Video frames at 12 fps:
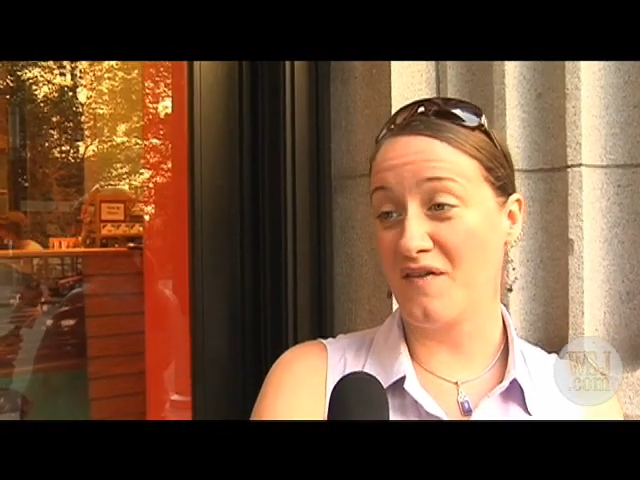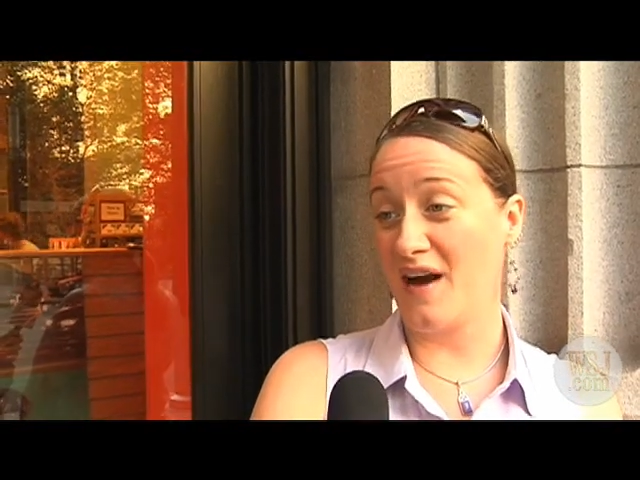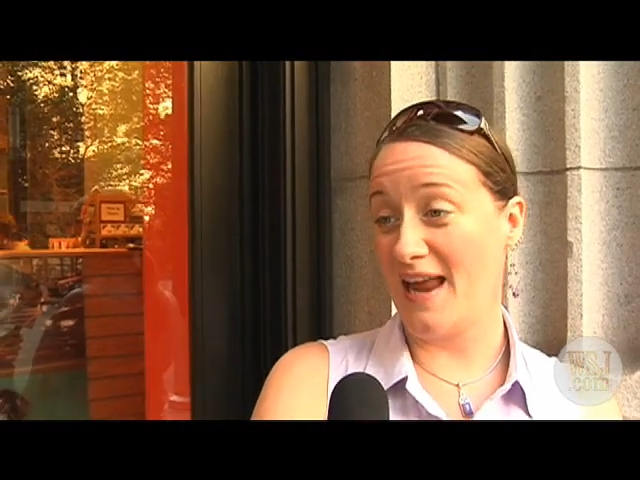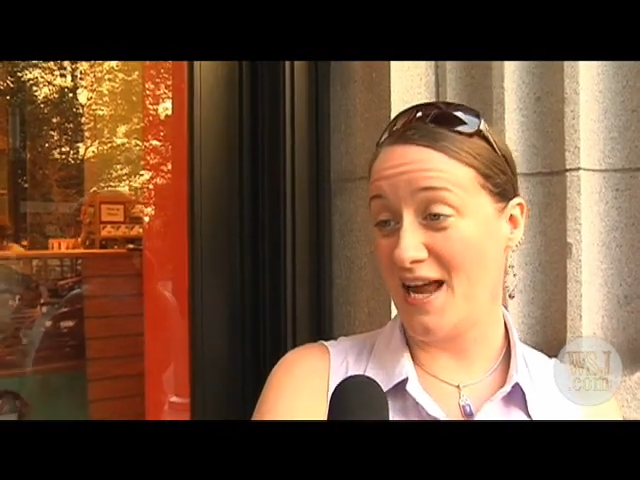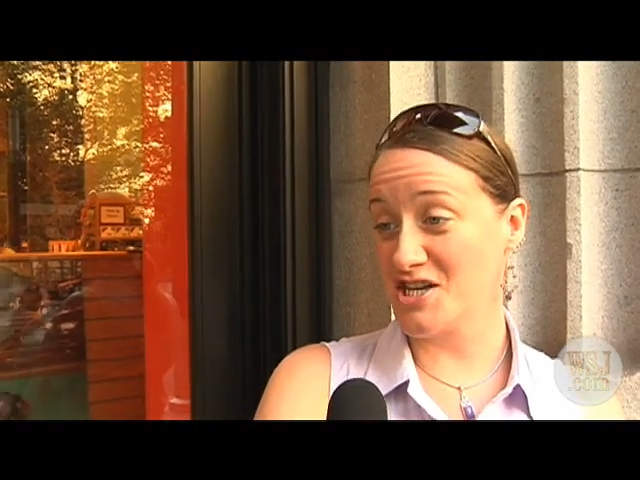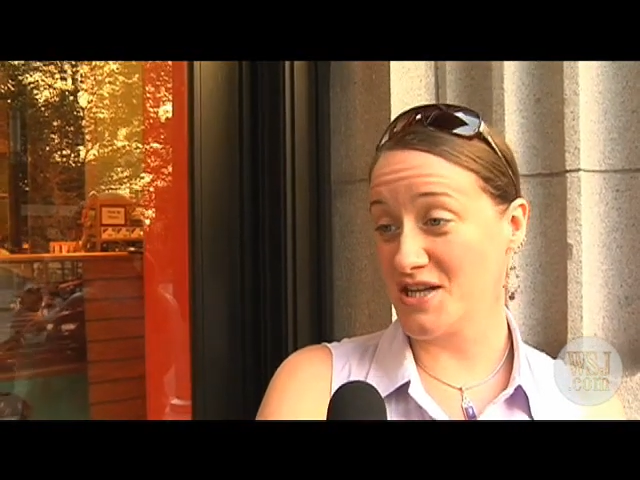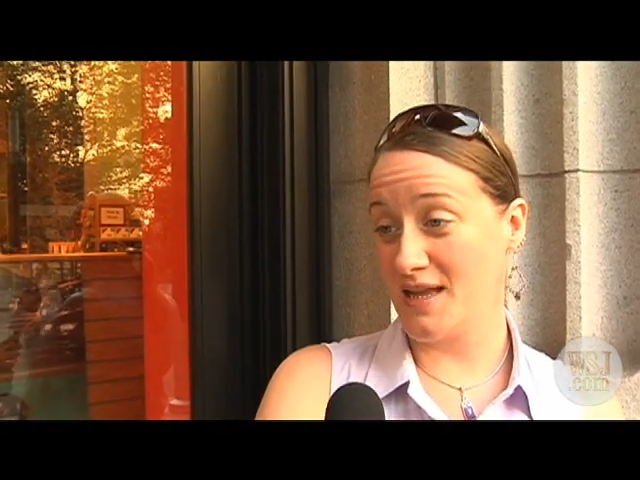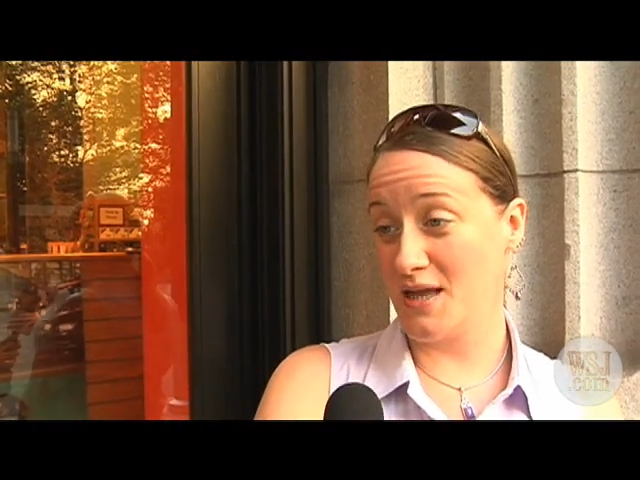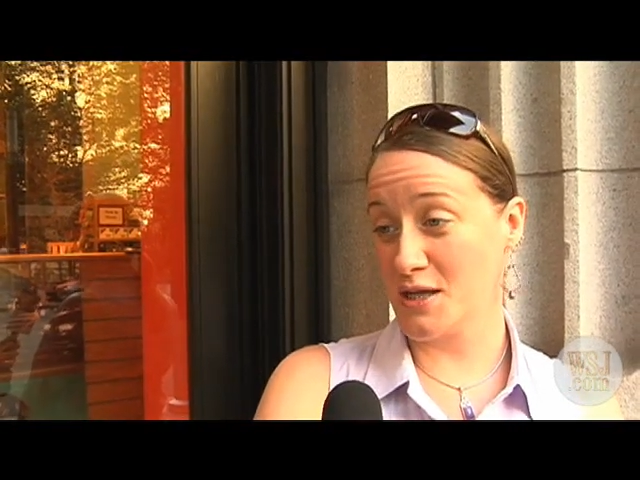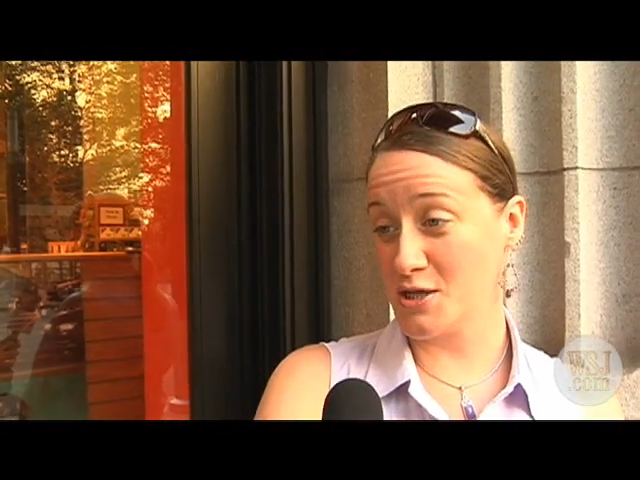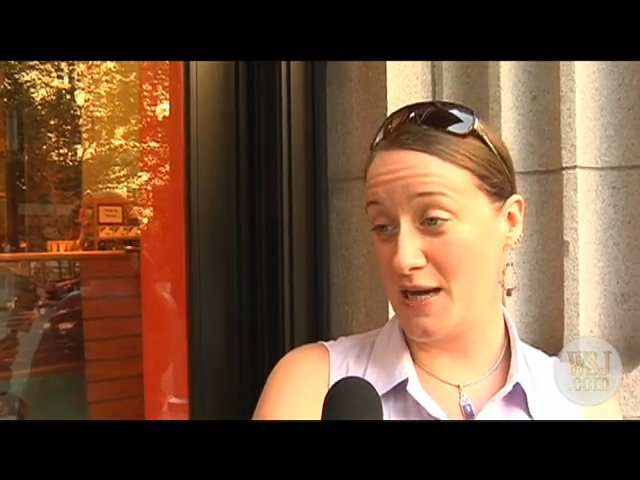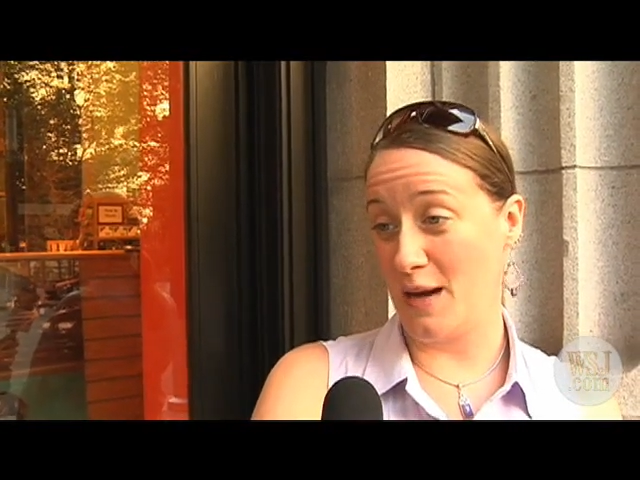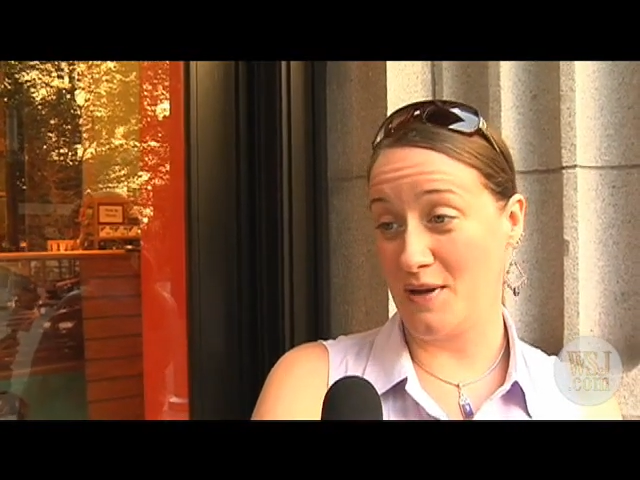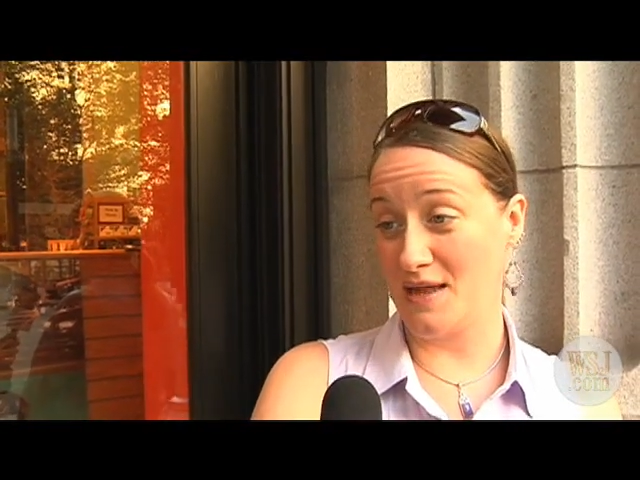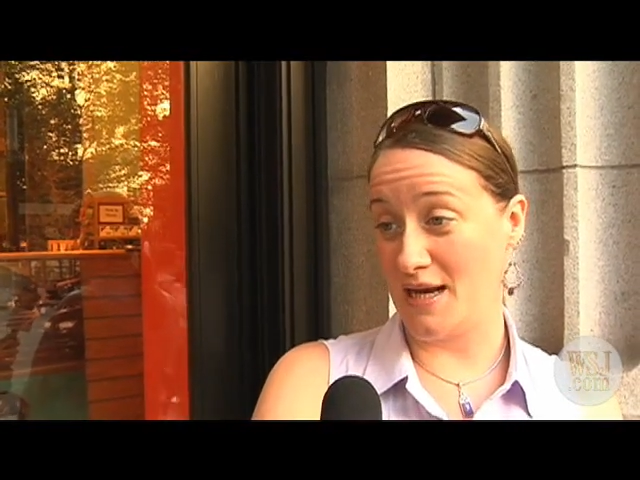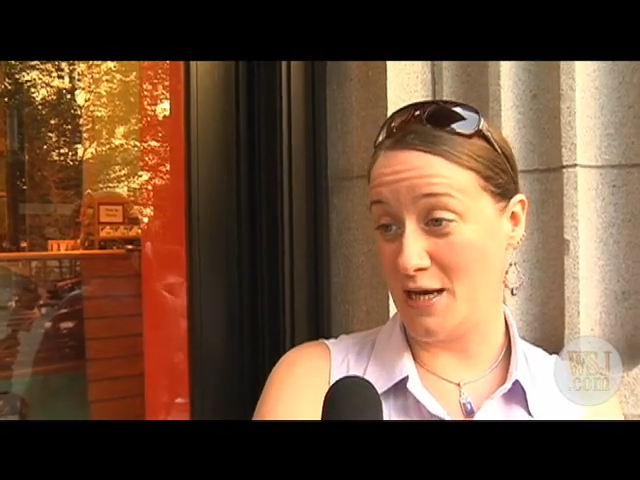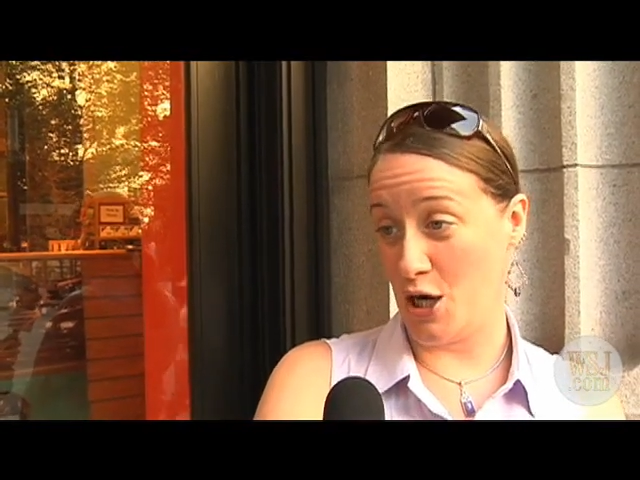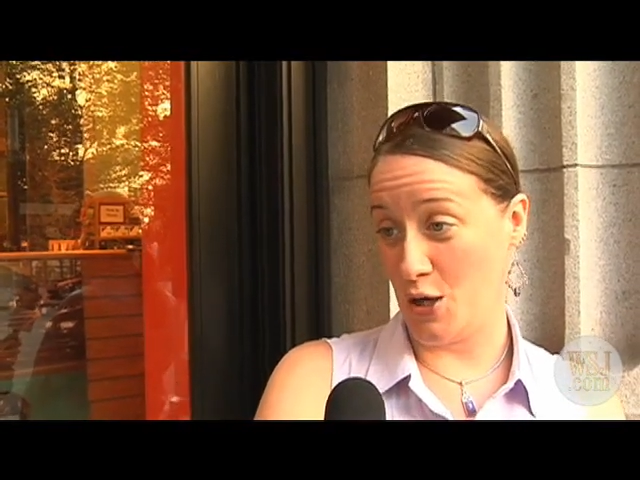financial industry, I would
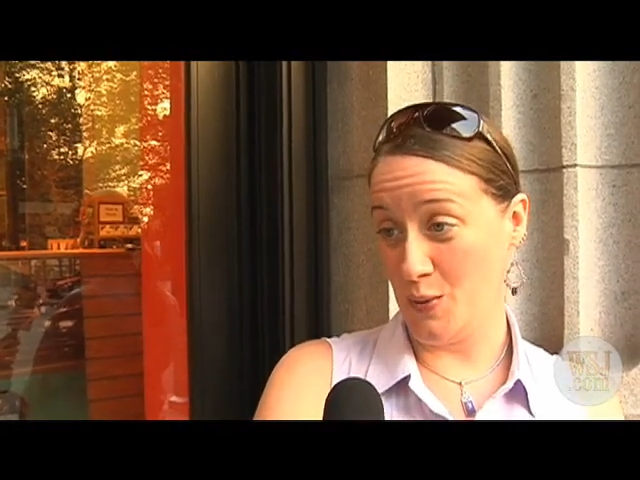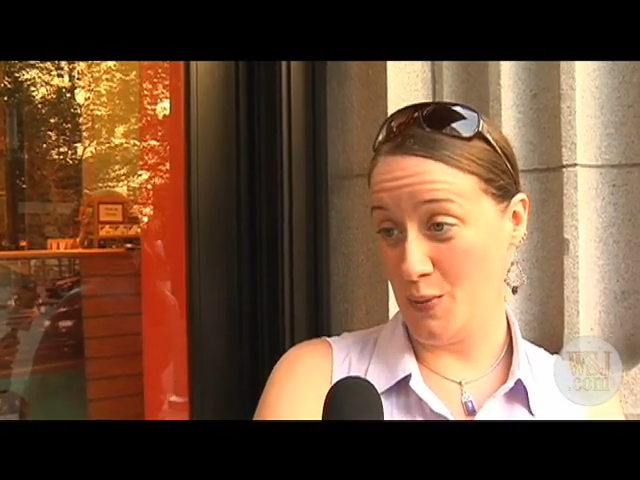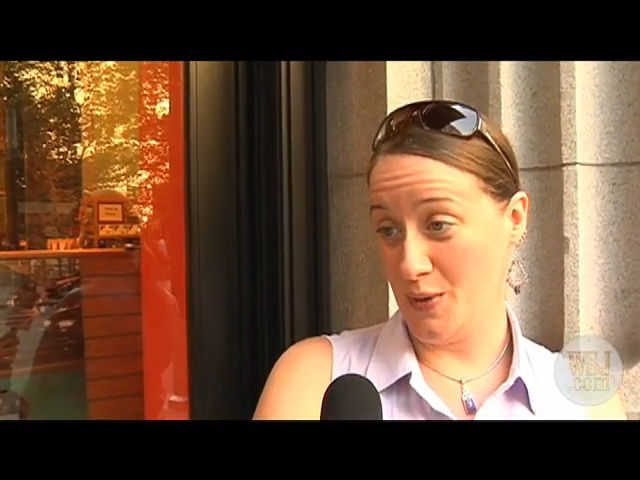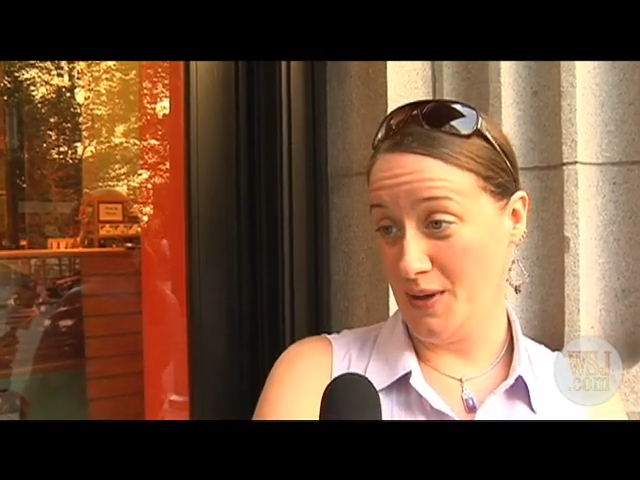say no.